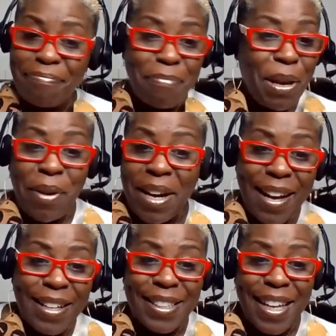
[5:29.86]
be with
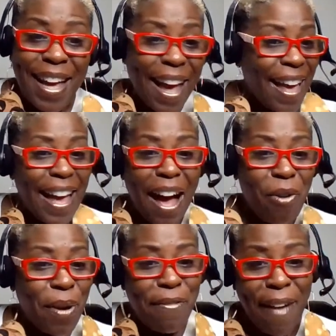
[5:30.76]
us. Hang
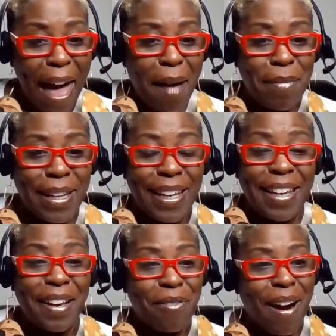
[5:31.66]
out. We family,
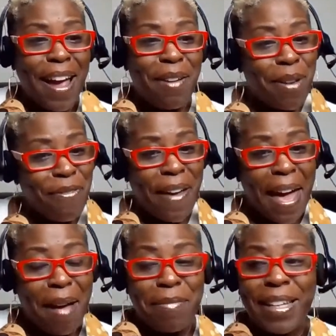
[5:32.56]
right? We
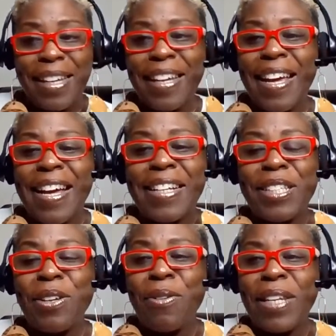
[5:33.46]
family.
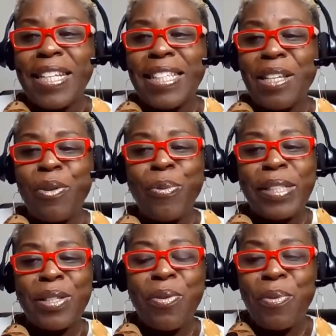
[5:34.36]
So let's see
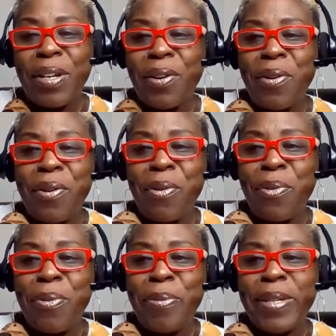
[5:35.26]
what's going on.
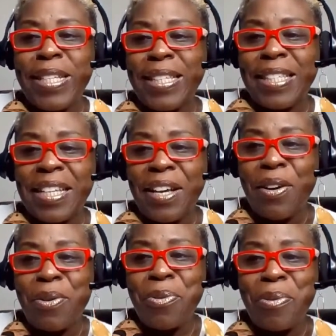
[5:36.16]
Who is
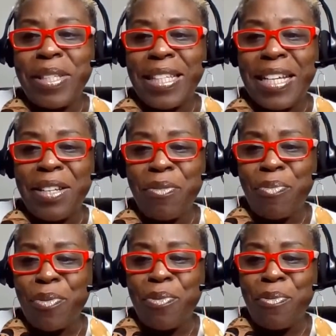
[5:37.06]
in the
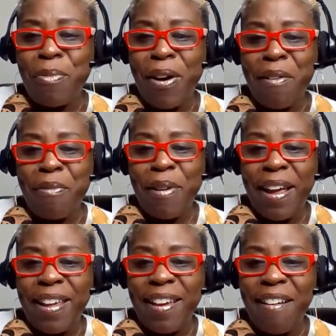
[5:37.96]
room
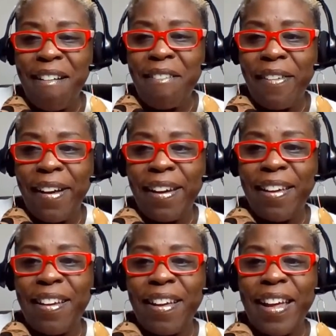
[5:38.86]
already?
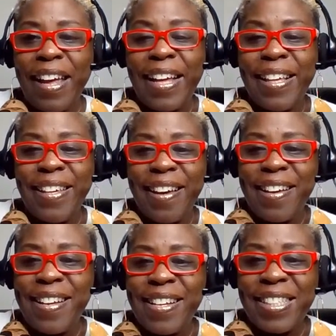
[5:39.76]
Already.
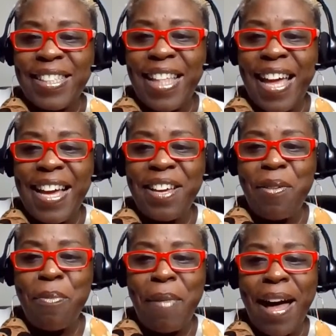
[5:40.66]
Yes. Thank
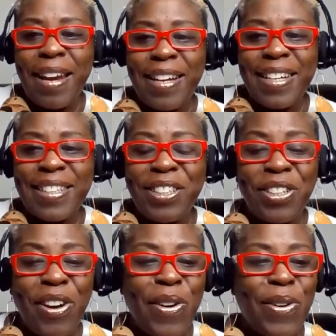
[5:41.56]
you, Monica
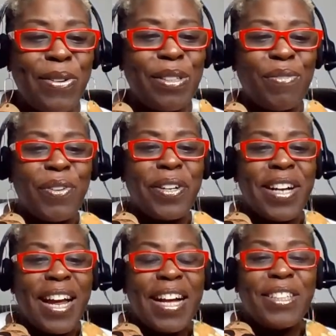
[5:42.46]
Jones, for
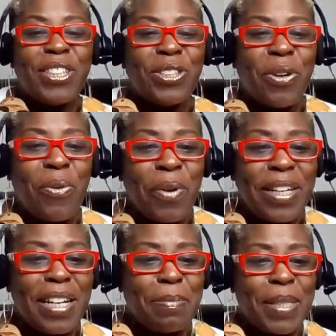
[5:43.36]

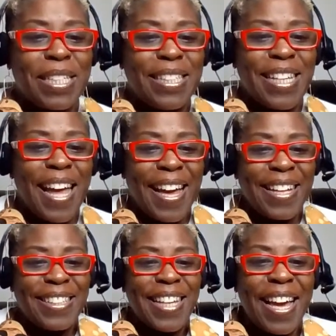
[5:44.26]
showing up
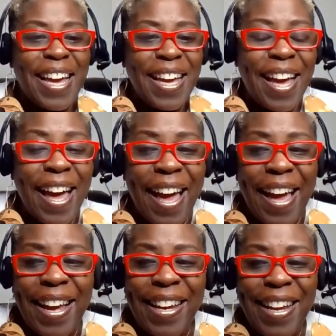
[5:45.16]
today. Day
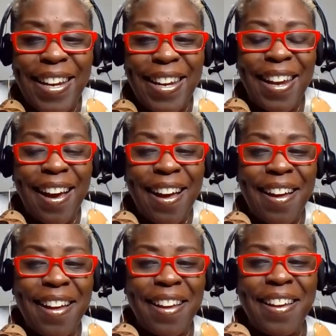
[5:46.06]

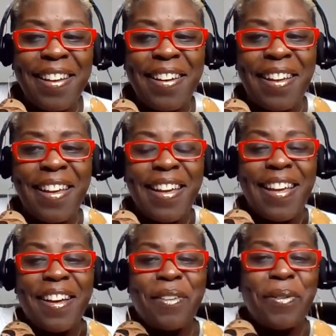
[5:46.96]
89.
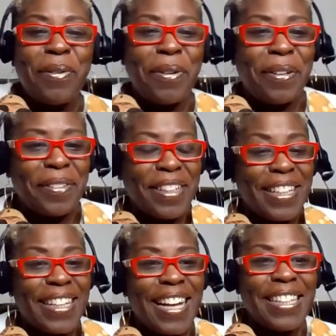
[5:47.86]
Ooh,
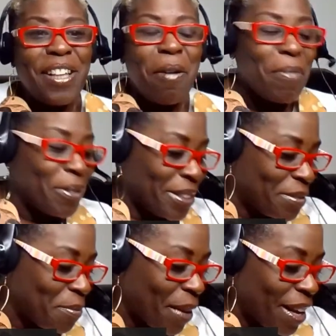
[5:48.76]
it's
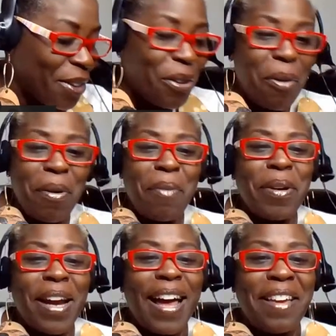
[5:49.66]
almost, you know what,
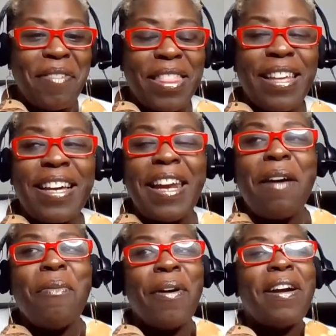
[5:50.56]
when I even think of
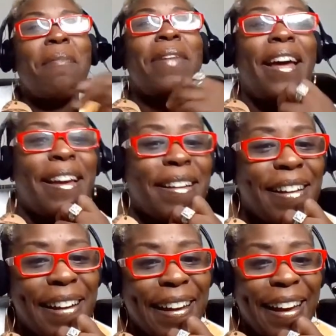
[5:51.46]
that word, I'm like,
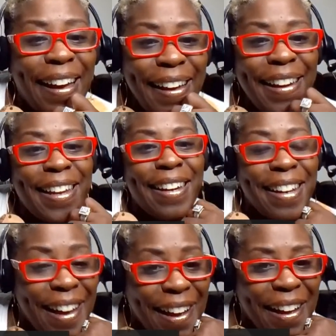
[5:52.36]

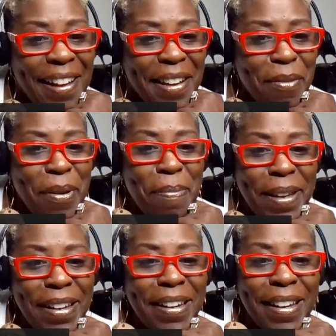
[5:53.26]
89. We've
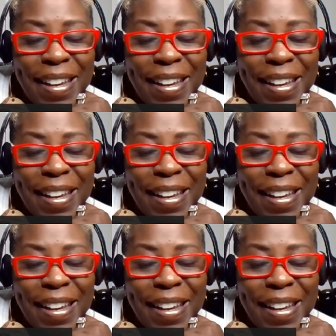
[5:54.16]
been